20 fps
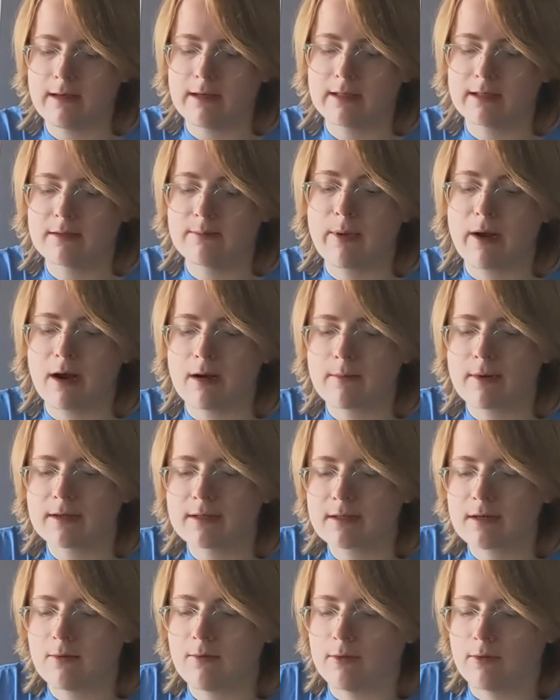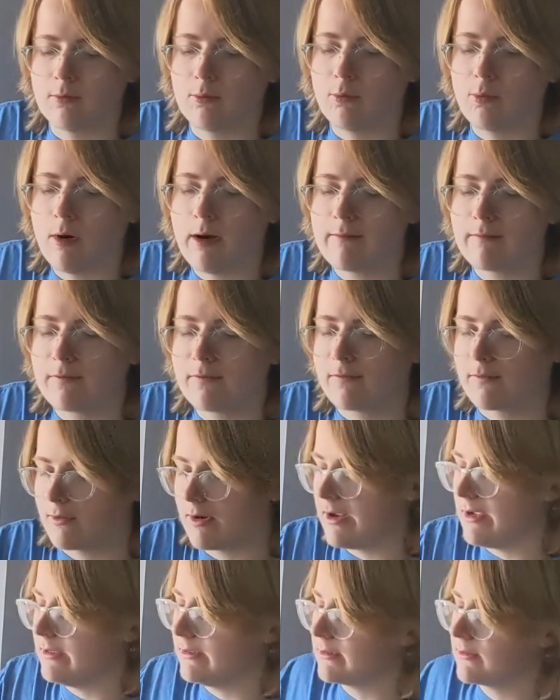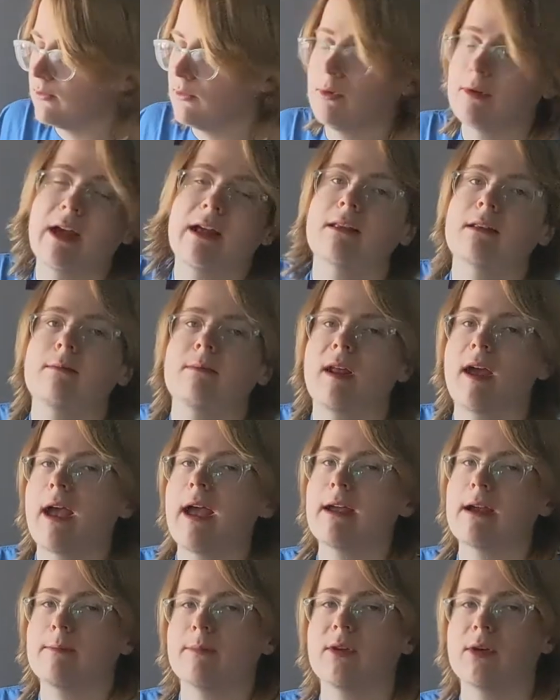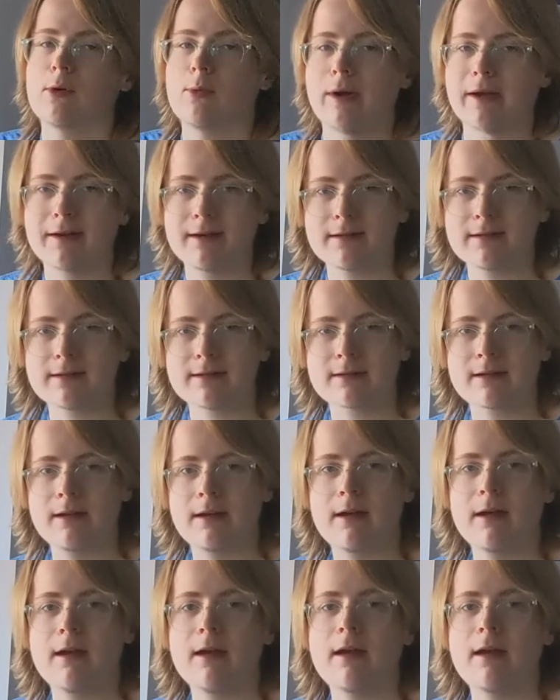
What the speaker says: experimenting with what phrase will get them to hang up the quickest.